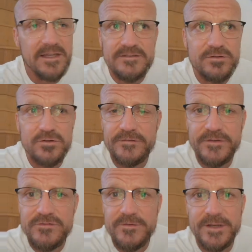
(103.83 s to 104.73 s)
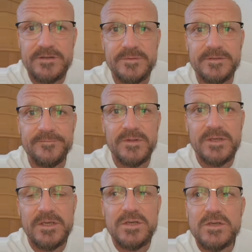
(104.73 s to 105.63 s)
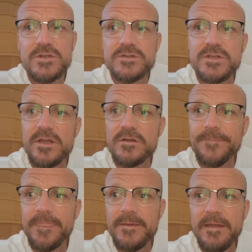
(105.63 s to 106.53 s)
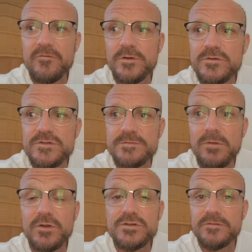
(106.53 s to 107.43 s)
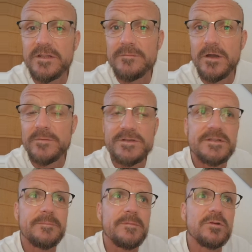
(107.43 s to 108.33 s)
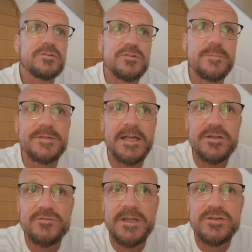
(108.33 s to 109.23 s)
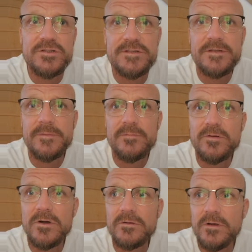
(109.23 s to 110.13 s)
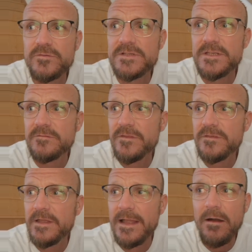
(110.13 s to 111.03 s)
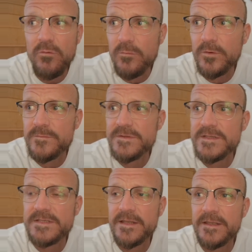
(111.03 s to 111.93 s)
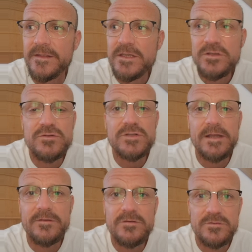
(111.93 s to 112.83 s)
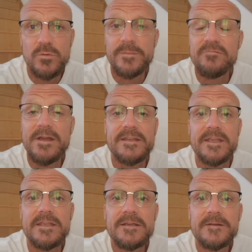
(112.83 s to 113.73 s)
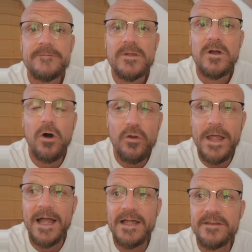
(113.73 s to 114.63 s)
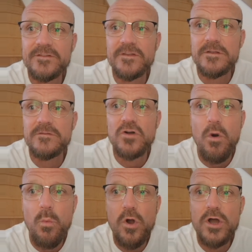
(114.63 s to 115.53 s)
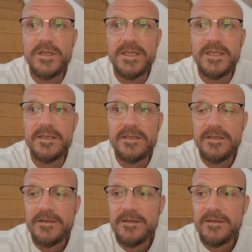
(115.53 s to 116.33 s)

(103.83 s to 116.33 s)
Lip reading: that's not good fishery management. So everyone who's just monitoring at the moment, and some people have got super saturation, some people have got obviously algal blooms and this, that, and the other. You just want to be ready. On hand, so that you've got a working